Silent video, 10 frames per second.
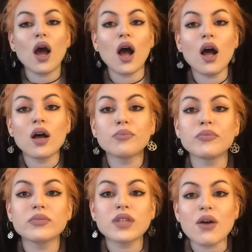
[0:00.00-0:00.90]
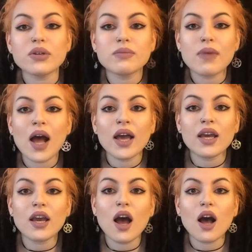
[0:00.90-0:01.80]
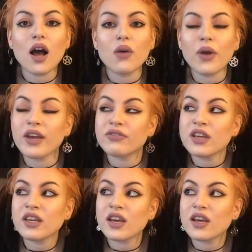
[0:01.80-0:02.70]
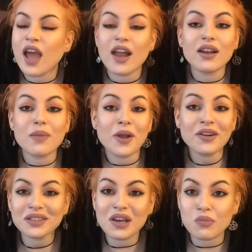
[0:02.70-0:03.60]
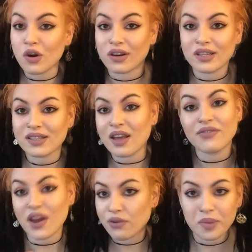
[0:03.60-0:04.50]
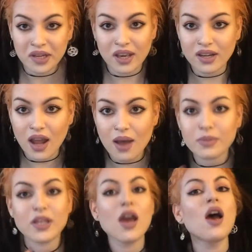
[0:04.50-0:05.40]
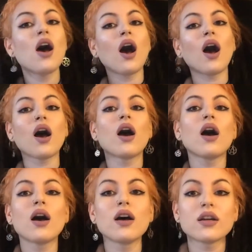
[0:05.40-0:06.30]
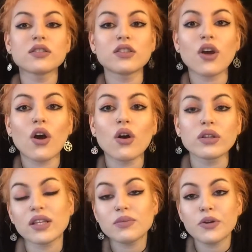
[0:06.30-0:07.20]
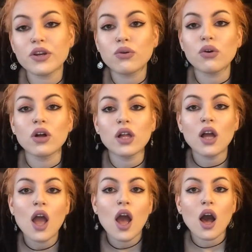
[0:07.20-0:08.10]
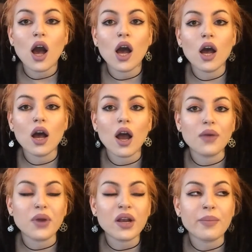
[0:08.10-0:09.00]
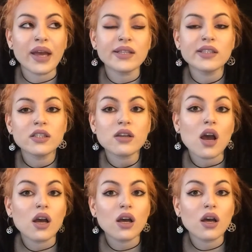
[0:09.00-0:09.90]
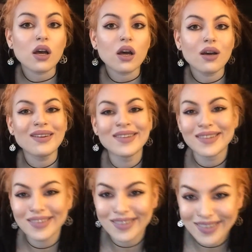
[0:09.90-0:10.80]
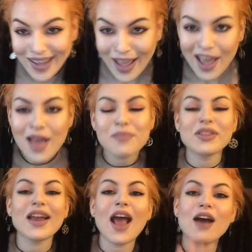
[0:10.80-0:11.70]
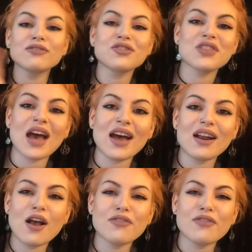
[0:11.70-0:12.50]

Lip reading: that was my way of thinking, and apparently it worked because I've never been kidnapped. So that's pretty cool. I recommend. But then after that,